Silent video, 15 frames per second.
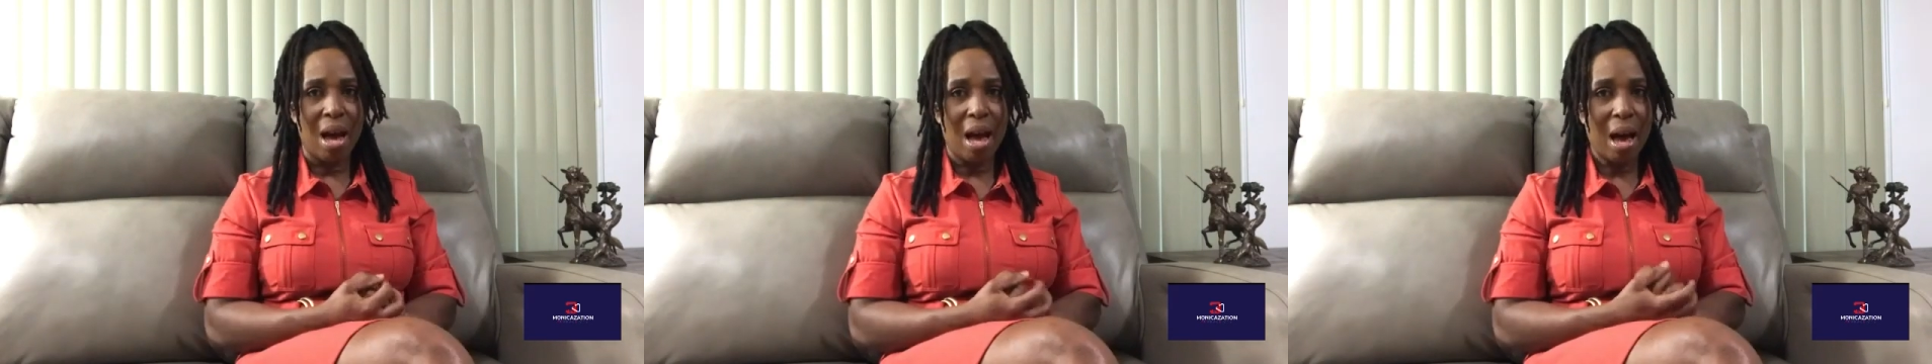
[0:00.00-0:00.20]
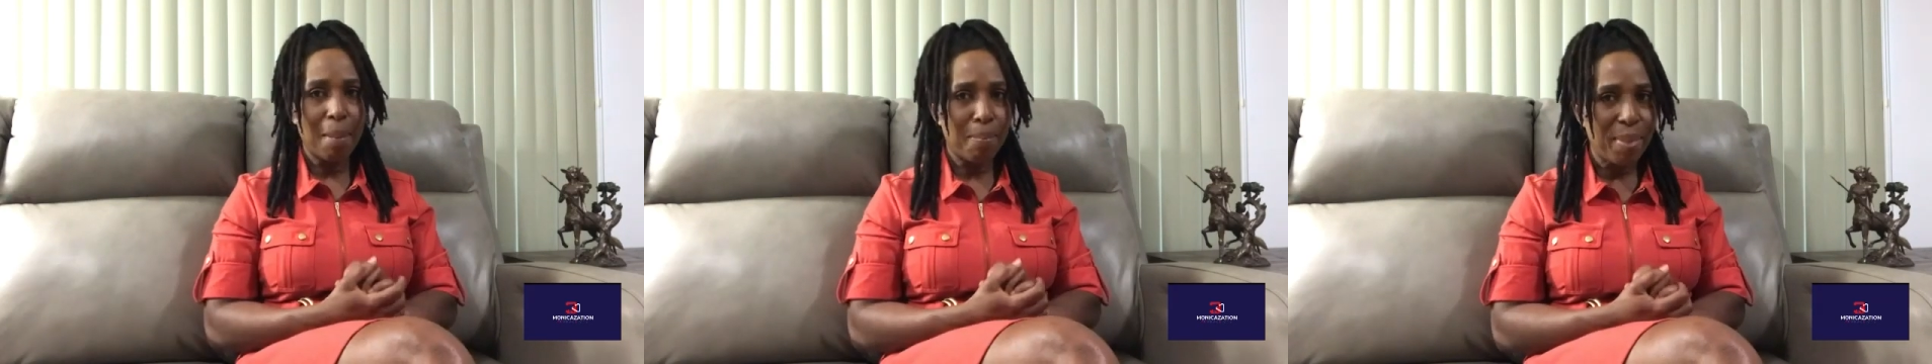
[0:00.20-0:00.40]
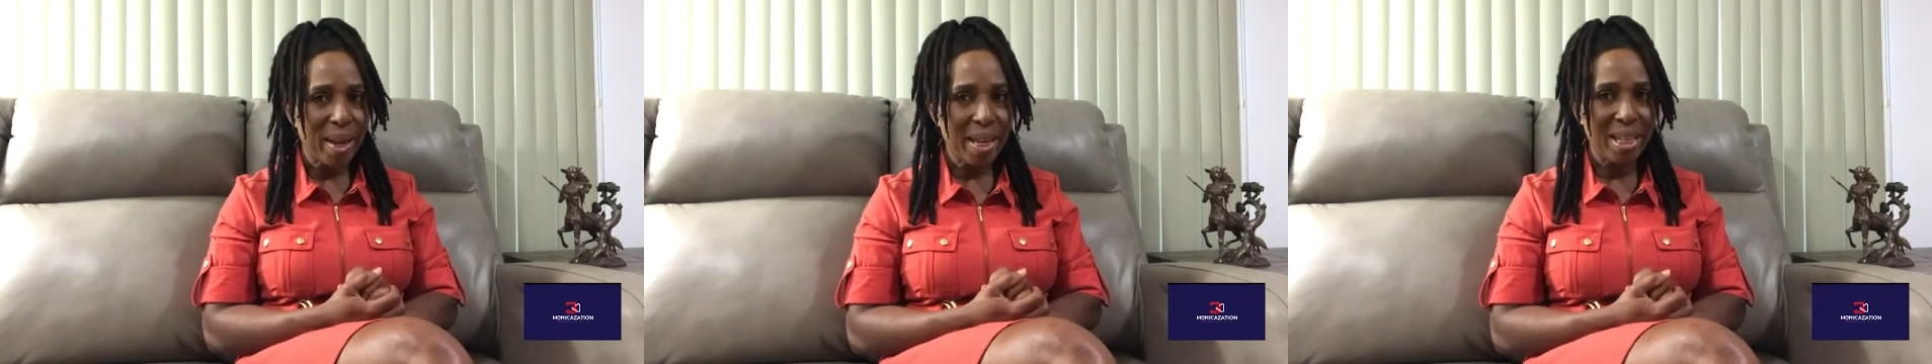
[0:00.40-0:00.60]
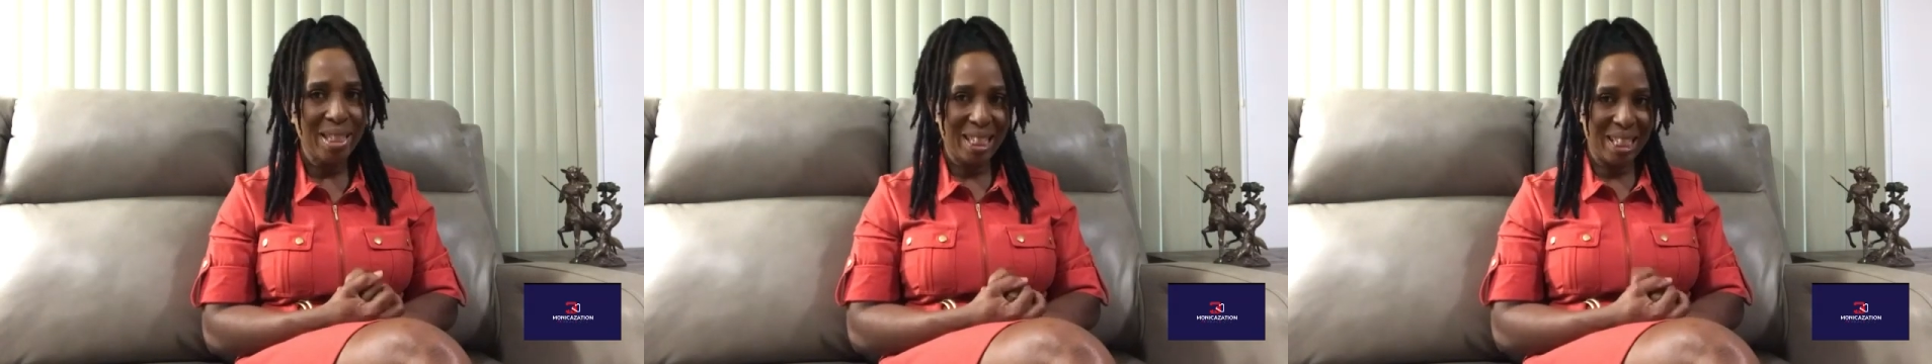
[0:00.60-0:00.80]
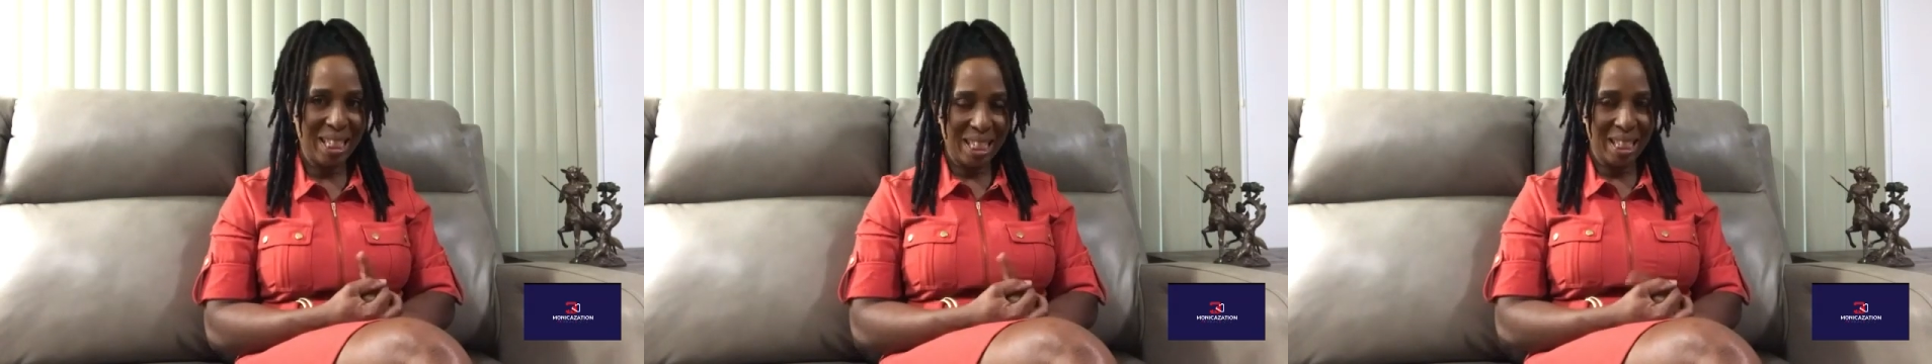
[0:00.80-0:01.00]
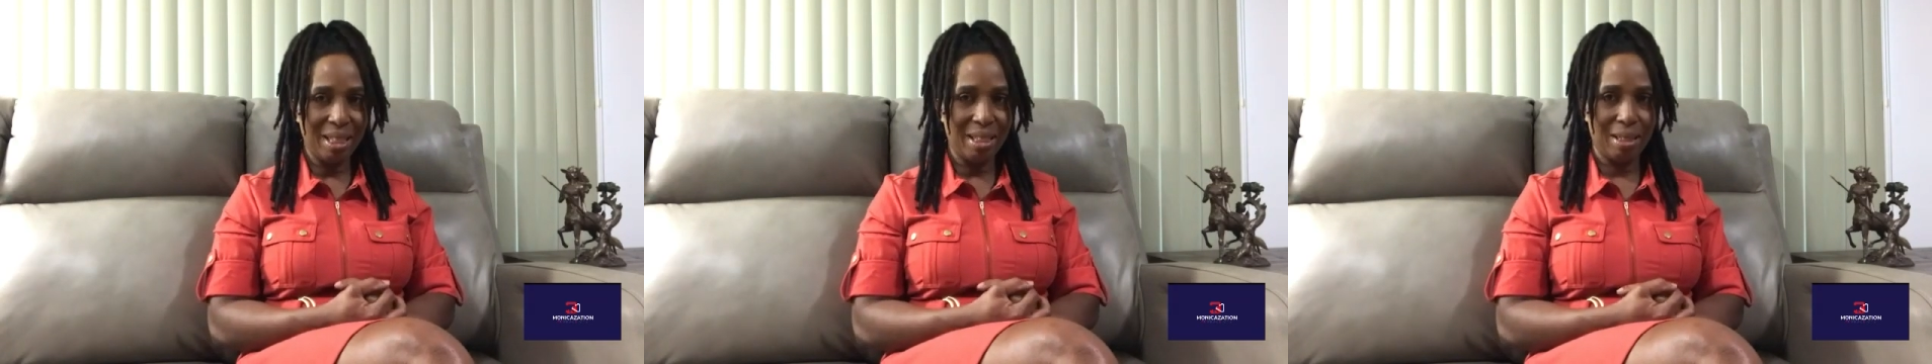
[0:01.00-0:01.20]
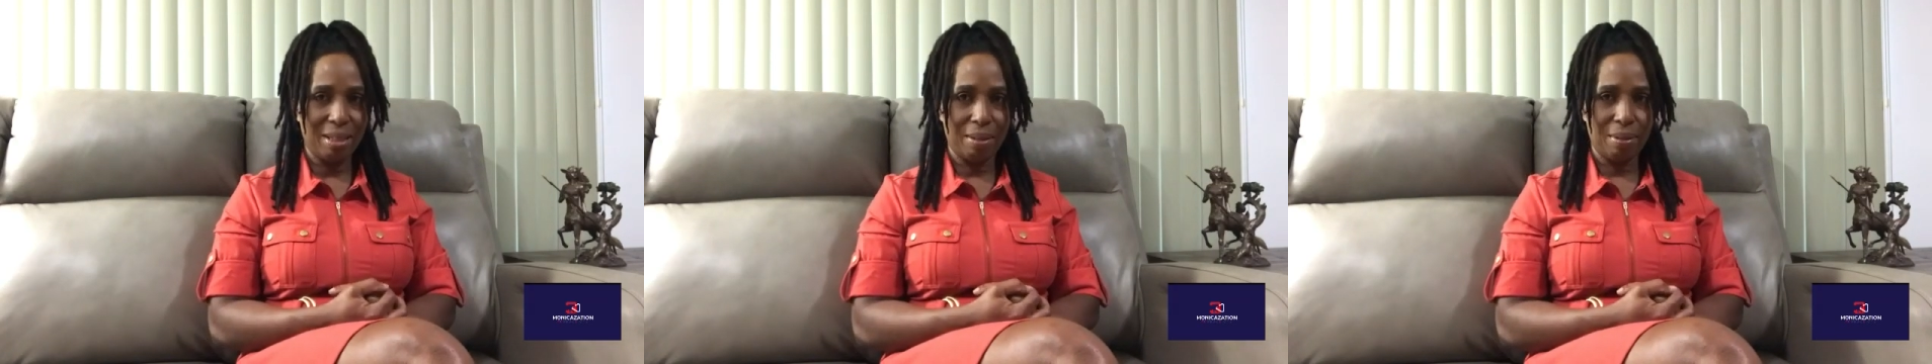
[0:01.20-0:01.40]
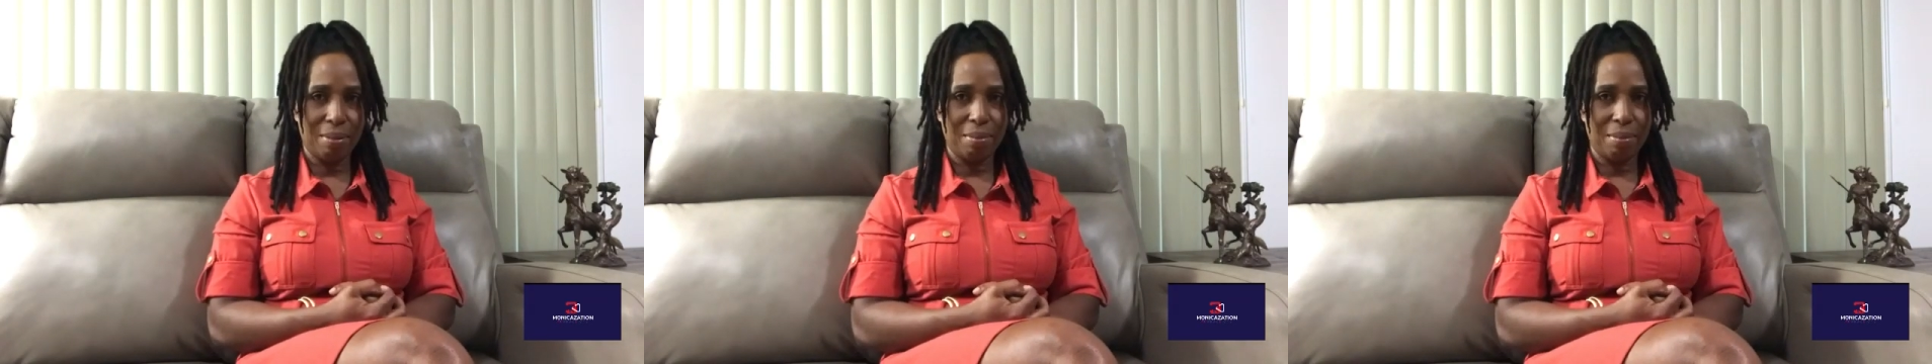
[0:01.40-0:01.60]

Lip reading: are begging to eat.